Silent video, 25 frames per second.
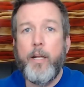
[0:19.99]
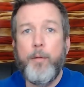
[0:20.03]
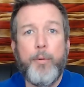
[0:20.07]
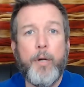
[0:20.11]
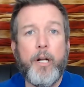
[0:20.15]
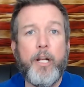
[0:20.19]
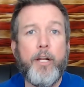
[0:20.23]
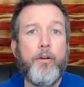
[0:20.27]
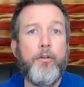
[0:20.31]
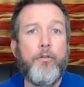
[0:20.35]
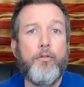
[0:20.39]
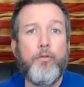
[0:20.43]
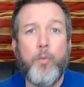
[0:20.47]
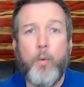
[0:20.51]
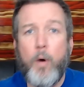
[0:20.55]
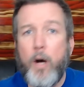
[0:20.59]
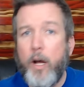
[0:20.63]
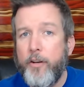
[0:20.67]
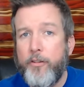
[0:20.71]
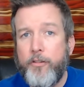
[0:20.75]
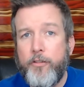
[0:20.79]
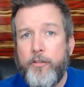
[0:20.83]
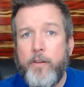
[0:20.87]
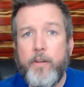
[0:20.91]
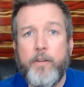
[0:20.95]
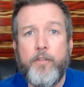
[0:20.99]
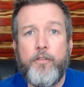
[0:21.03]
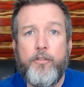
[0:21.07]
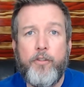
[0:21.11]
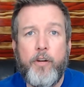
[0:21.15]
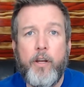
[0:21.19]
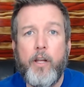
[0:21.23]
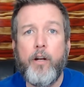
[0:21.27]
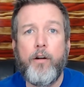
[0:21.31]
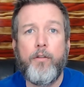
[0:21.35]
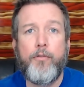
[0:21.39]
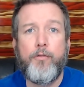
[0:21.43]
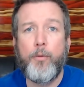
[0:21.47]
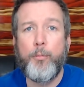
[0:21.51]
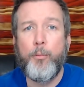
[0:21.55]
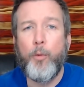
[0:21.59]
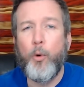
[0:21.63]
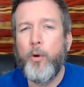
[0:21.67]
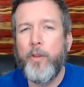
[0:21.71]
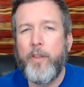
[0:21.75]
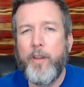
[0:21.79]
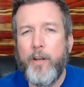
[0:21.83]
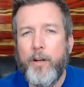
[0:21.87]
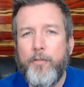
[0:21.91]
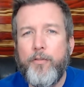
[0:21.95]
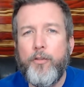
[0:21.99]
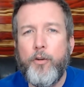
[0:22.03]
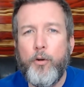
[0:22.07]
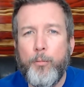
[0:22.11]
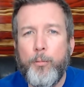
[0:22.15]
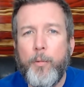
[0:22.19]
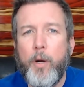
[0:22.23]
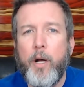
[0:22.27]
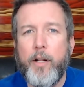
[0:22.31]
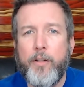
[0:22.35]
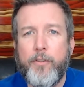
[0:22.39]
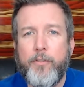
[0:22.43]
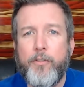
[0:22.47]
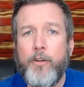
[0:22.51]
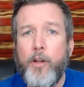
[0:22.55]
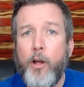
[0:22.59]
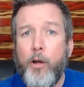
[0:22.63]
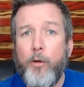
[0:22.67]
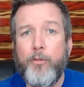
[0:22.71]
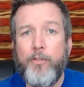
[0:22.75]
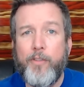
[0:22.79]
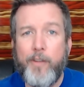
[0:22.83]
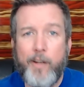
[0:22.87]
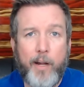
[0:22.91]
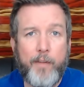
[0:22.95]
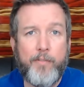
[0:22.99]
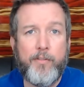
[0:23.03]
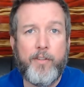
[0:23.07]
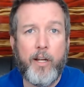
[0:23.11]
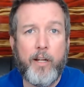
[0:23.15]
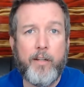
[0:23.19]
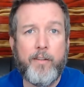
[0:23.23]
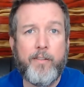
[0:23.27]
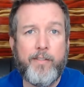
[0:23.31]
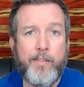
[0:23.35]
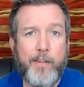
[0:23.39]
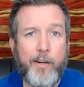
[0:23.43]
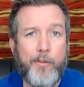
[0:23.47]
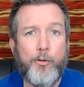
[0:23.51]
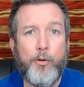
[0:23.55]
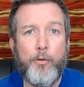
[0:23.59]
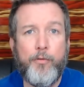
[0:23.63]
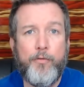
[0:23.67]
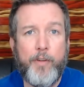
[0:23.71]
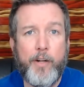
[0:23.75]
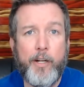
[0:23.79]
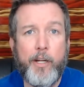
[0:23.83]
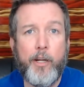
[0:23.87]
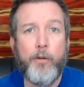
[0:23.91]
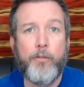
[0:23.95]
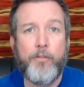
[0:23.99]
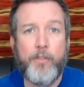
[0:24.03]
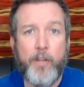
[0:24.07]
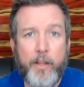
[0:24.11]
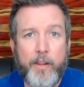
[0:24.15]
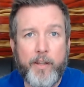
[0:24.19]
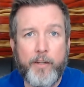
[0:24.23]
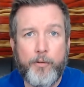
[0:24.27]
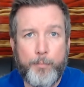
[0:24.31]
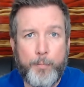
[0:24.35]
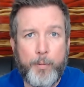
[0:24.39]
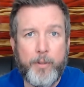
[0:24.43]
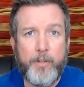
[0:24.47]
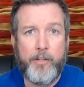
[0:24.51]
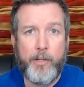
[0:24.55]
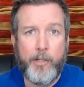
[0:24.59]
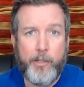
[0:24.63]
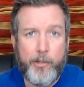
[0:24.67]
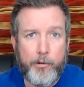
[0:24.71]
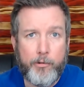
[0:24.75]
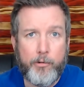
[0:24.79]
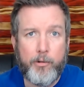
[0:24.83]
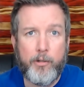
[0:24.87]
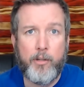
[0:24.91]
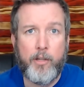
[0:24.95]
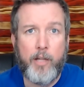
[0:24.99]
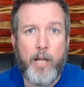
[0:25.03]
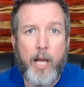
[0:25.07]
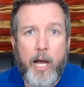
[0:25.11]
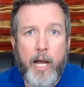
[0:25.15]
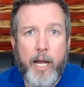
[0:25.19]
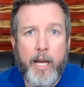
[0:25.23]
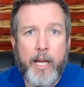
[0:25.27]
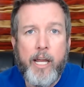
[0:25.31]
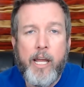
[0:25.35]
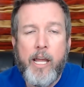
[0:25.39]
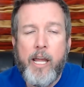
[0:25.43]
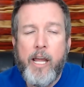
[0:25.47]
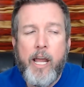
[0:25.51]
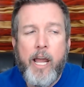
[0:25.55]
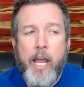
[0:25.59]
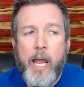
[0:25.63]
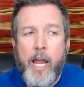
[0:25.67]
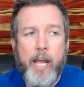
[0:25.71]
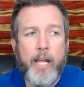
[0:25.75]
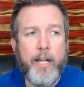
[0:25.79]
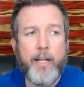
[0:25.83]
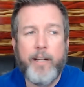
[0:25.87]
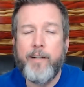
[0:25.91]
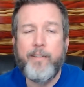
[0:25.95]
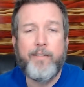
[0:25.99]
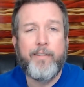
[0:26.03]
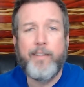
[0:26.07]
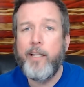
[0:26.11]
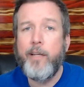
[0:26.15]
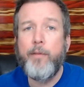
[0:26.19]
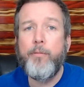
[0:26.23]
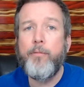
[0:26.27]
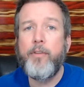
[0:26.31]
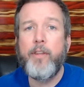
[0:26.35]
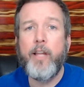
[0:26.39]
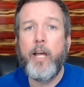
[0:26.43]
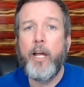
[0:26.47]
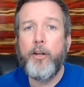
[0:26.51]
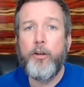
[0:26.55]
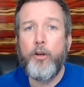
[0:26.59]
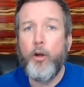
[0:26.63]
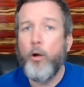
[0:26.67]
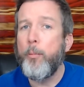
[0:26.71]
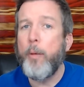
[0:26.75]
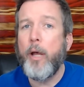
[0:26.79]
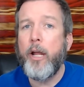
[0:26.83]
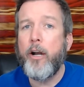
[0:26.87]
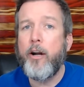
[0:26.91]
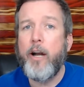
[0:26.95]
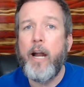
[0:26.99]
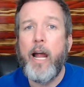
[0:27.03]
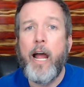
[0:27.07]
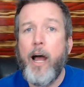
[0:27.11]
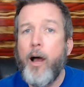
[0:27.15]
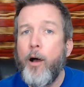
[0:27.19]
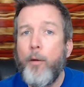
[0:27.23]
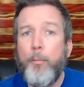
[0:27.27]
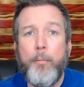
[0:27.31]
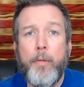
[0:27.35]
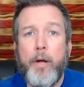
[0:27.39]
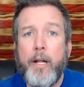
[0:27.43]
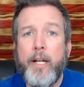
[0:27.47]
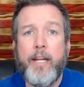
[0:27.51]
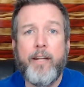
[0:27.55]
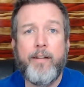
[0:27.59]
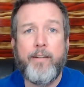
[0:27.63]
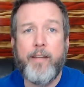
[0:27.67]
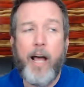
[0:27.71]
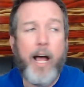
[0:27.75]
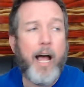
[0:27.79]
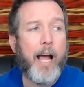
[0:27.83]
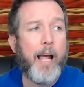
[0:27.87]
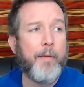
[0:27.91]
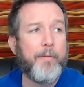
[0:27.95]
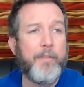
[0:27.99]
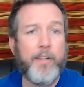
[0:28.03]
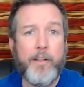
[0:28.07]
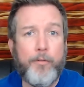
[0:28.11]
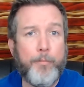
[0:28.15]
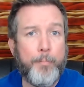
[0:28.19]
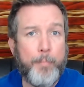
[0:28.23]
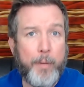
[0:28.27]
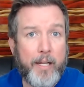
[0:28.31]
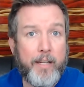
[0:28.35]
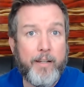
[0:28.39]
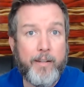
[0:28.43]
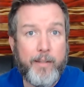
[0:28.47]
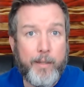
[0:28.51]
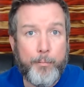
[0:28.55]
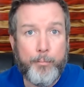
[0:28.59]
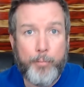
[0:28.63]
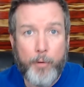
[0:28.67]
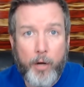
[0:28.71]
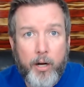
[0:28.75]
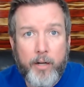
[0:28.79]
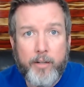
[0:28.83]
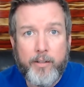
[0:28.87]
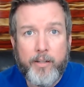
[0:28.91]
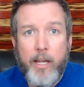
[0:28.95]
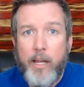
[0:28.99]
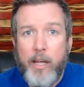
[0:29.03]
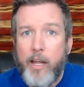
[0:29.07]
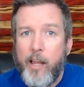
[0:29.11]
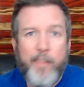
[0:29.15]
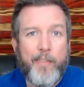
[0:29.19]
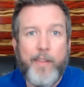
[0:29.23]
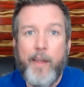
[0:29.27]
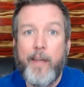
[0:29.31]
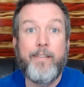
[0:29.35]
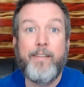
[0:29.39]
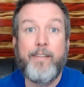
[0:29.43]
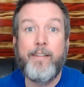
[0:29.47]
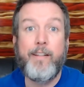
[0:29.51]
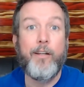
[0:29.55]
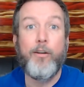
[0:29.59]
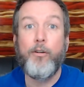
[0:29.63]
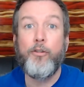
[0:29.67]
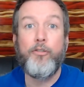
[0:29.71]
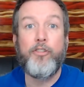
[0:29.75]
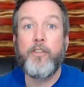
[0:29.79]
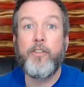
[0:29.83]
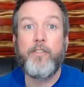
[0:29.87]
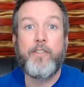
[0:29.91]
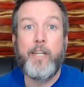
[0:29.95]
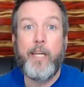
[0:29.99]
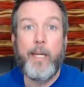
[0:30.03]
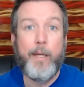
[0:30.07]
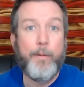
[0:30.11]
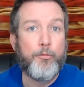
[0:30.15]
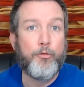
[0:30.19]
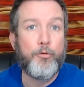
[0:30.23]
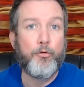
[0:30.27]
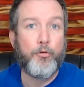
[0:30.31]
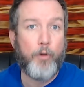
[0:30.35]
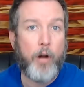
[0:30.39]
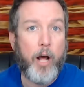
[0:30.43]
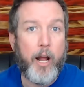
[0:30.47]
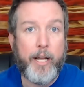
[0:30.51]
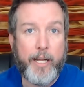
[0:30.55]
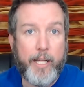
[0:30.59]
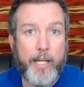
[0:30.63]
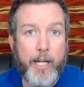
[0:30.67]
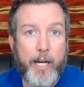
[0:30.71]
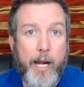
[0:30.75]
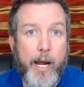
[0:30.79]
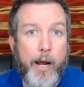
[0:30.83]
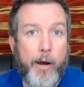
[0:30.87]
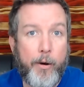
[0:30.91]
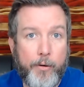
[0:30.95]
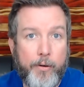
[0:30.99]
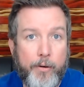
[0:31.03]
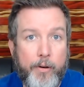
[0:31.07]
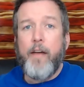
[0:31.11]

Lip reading: Anybody who's watched this channel for more than a few months knows that I've done several videos on this particular lie, and it seems that no matter how many times it's been debunked, they still just keep trotting it out.